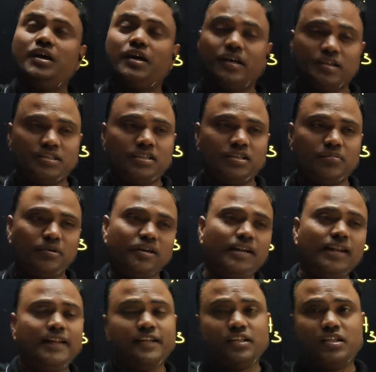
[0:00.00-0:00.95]
another
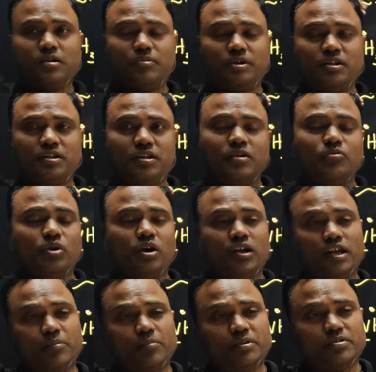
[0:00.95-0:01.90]
bundle, another bundle. Then
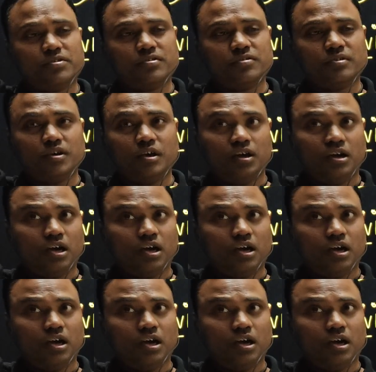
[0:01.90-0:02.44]
what happens?